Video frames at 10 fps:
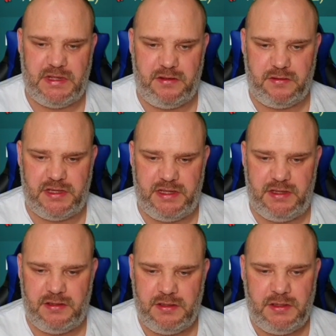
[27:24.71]

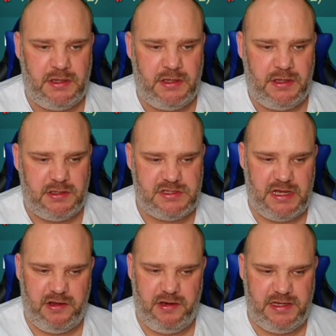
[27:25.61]
Okay,
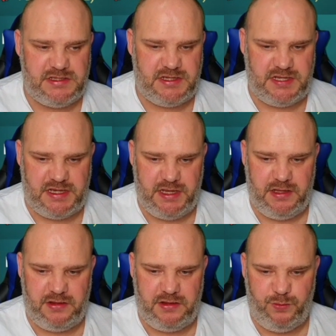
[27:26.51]
so let's
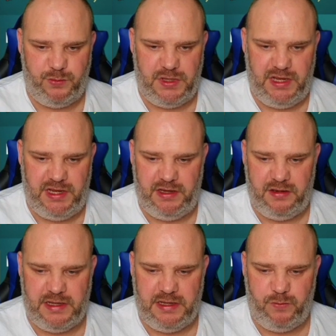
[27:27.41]
take them
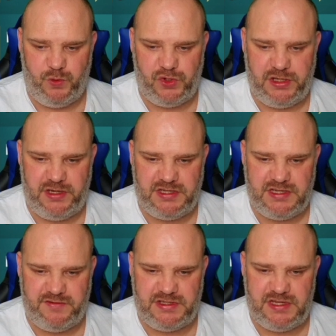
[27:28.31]
in and we'll show you
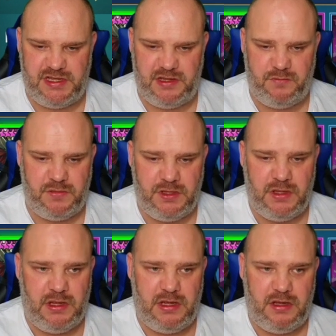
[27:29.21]
this other team.
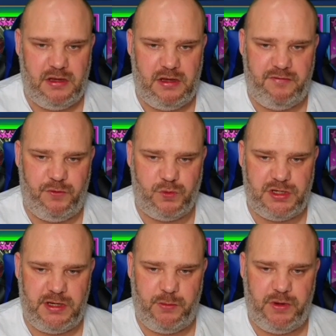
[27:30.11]

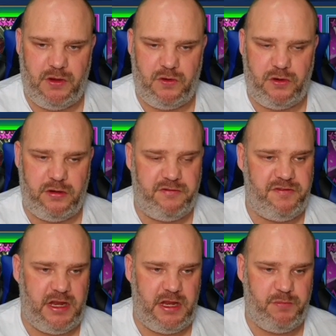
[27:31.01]
Unfortunately, we're not on an
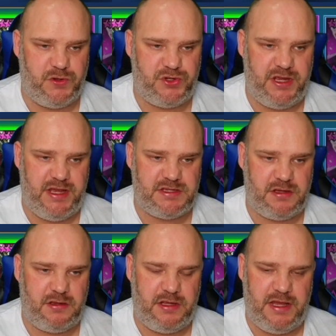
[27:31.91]
affinity boss
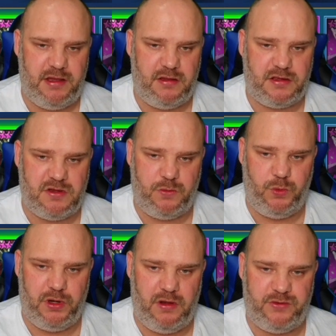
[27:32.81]
yet, because I
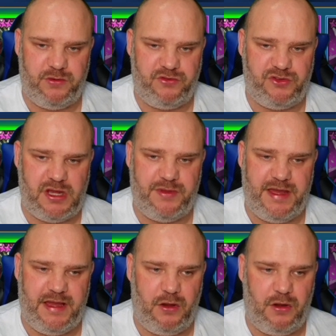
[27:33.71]
would like to have shown
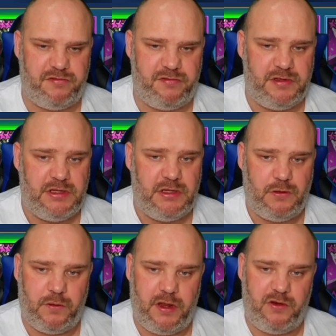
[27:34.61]
that off,
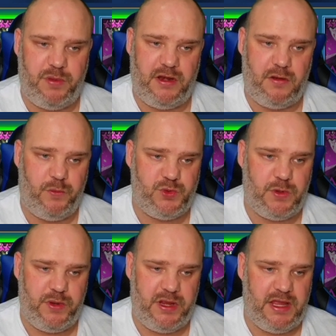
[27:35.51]
although depending on which
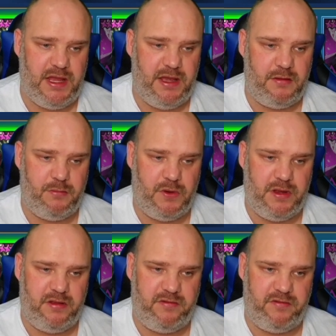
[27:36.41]
one we get,
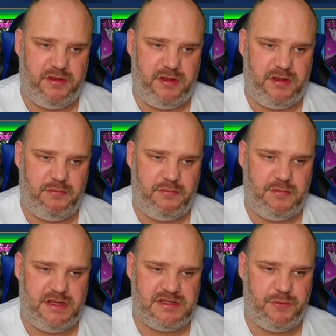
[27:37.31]
might have
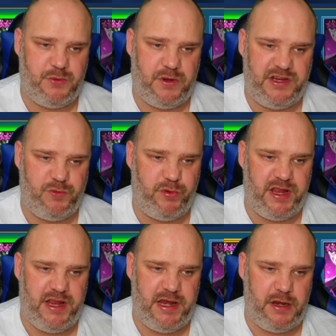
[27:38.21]
messed up who I need to
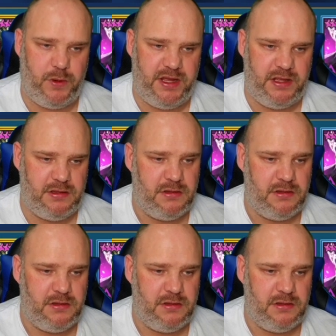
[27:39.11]
bring in anyway.